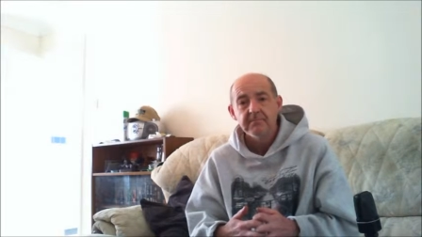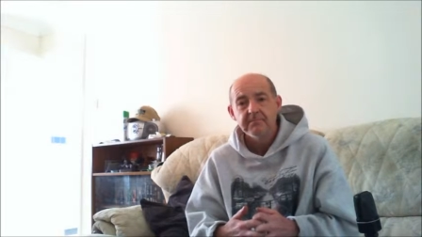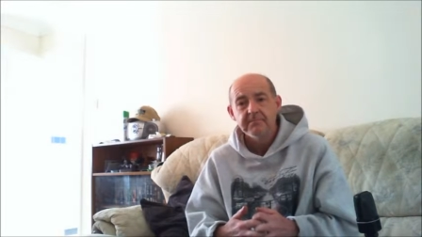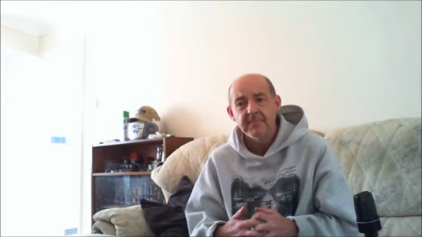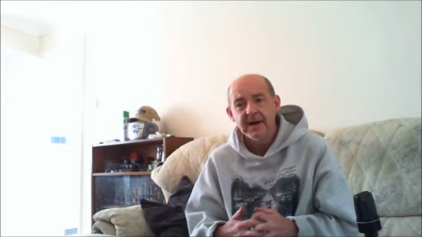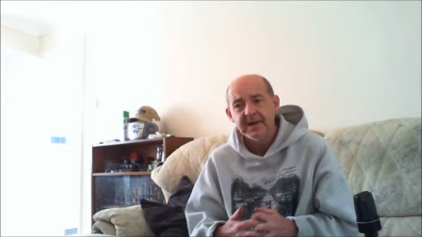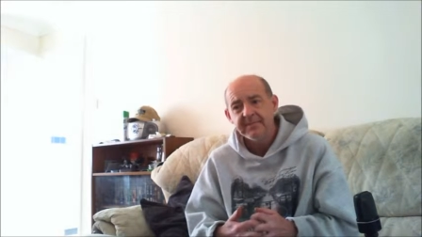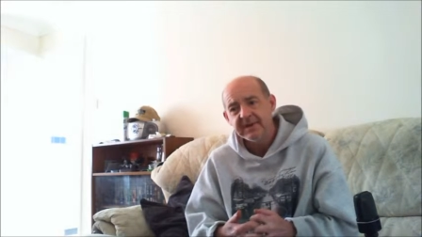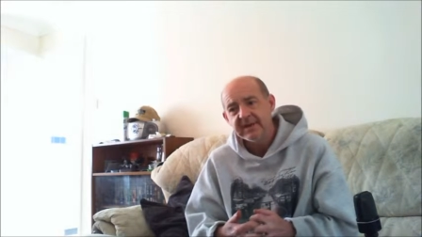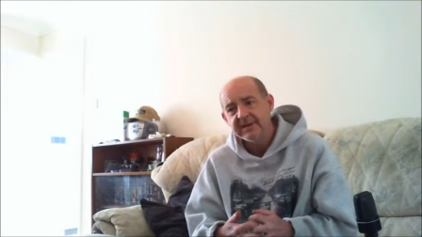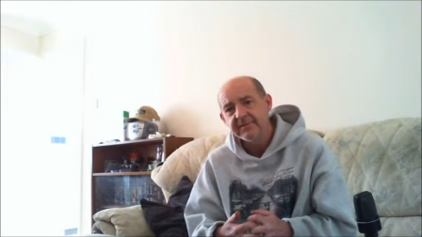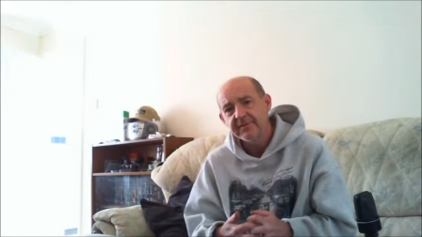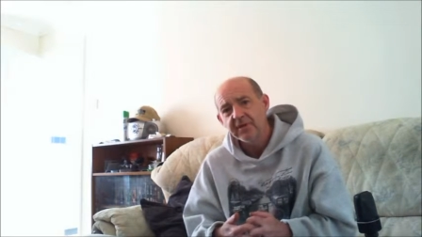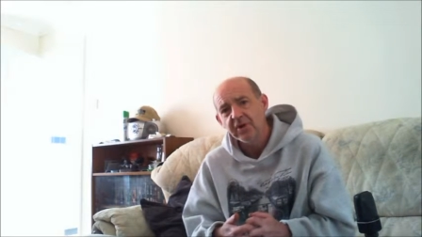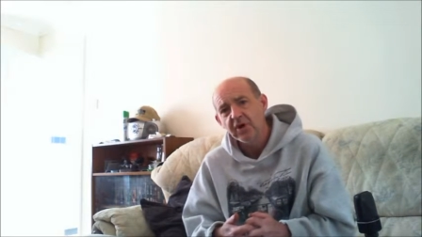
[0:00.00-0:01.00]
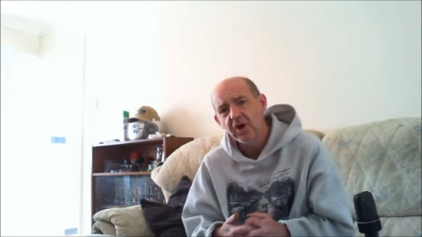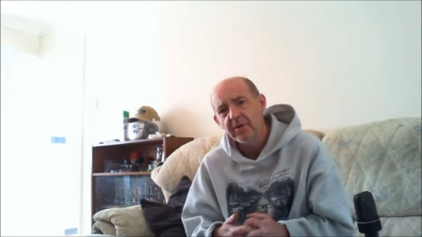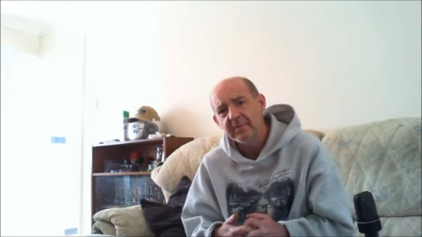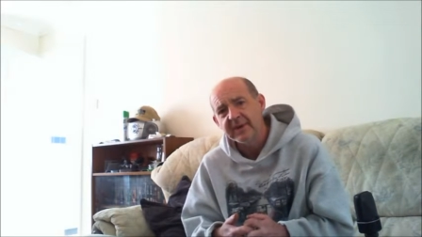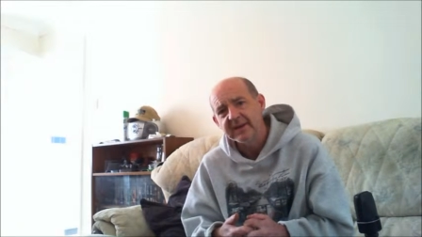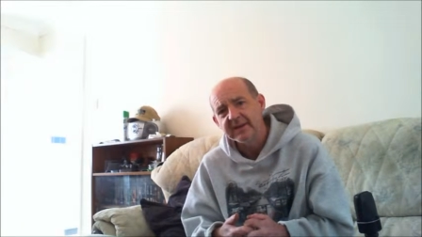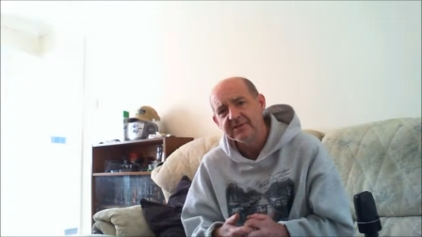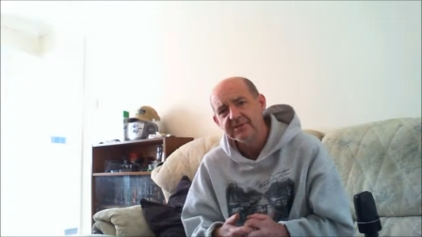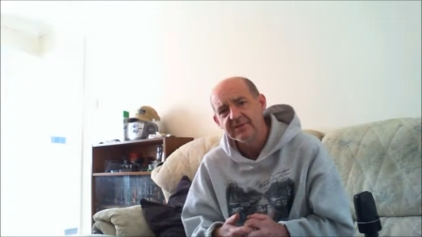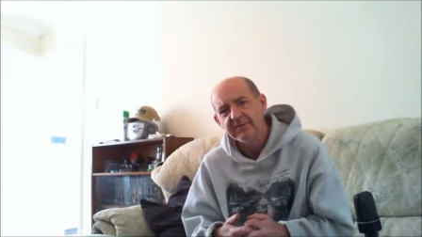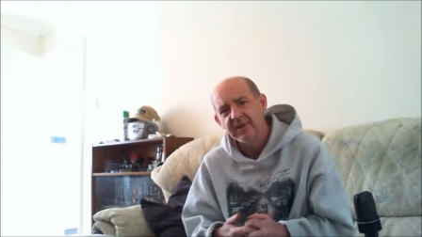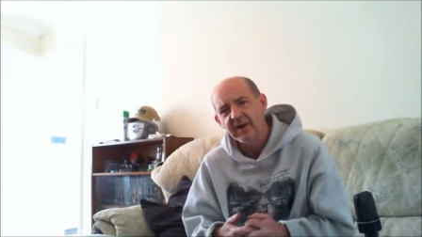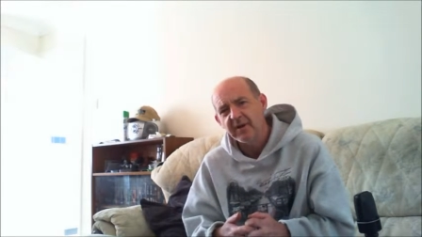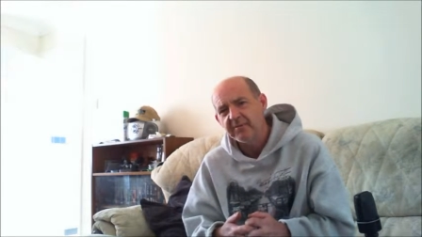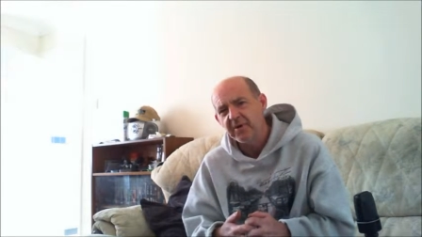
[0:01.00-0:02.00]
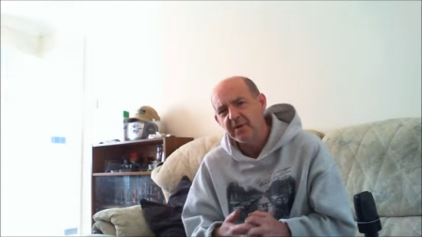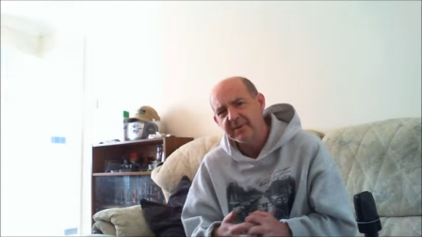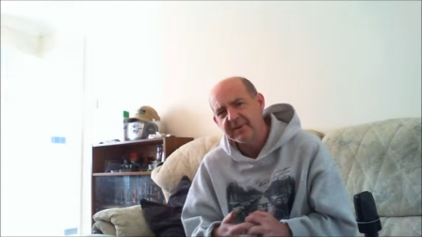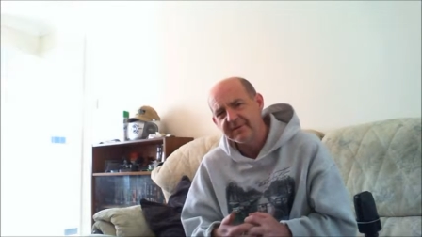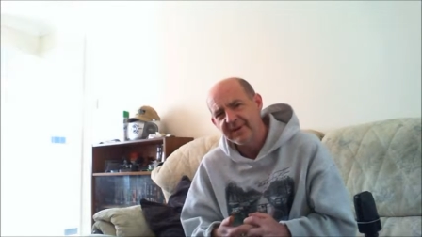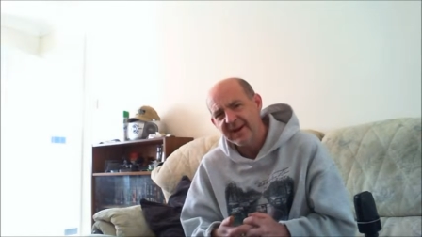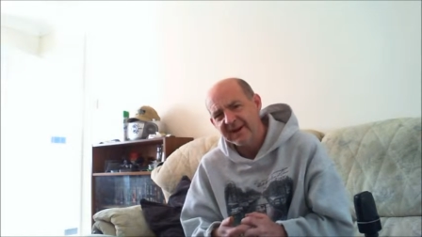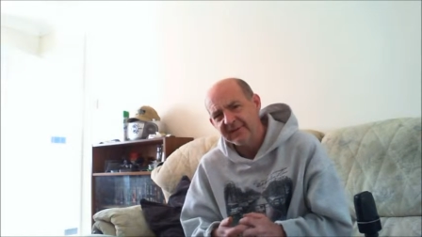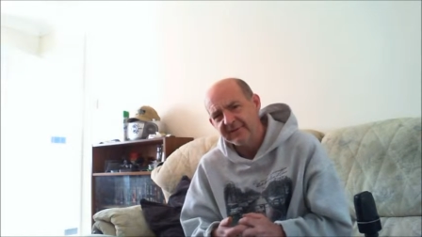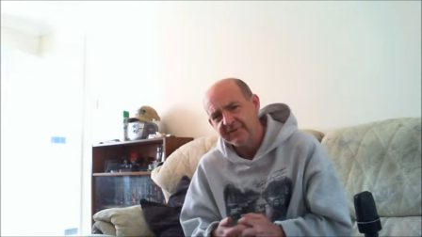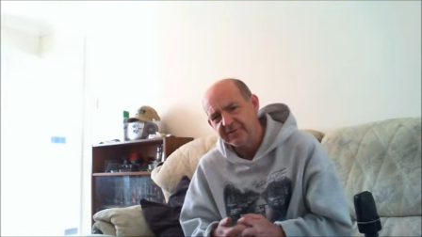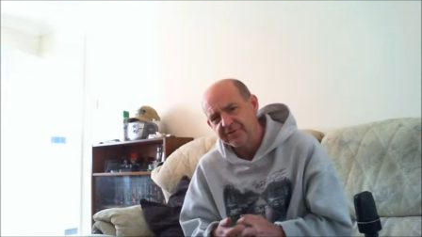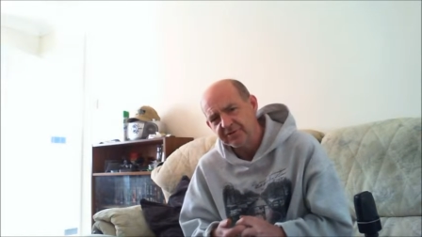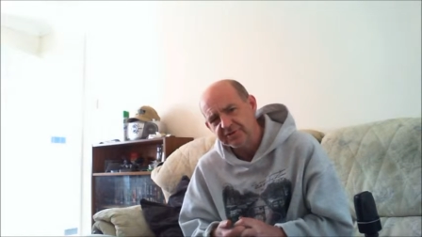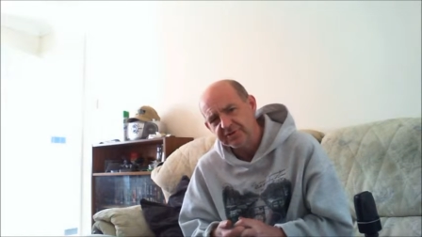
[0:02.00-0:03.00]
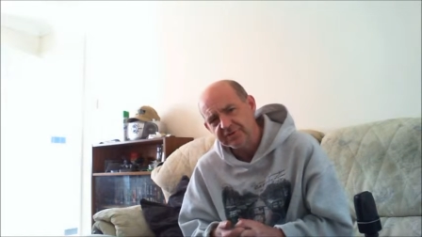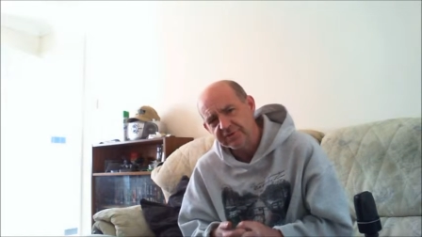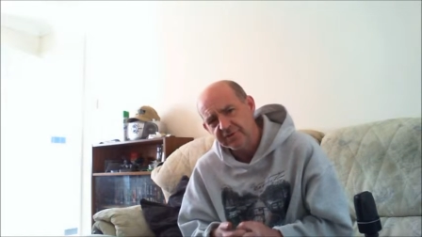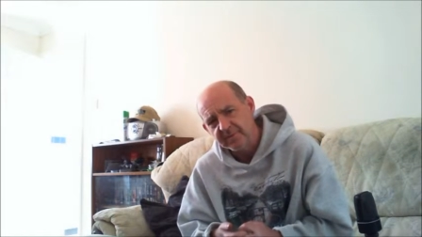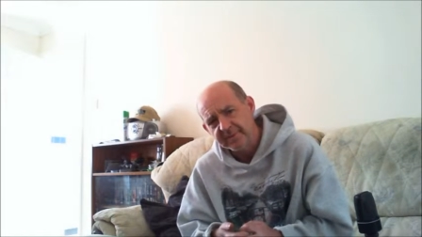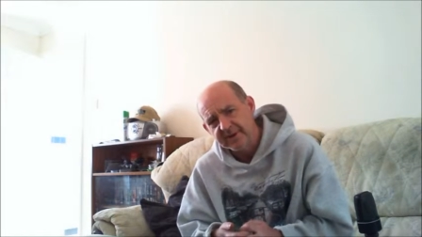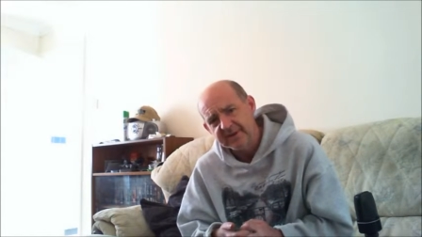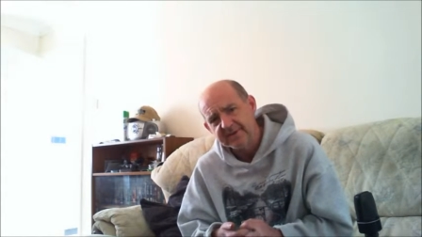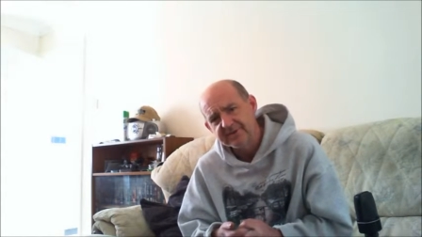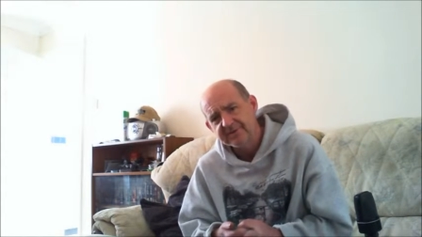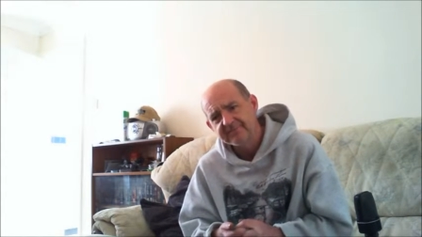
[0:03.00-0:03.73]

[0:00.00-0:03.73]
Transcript: maybe even the comics, although I'm not a big fan of the Doctor Who comics.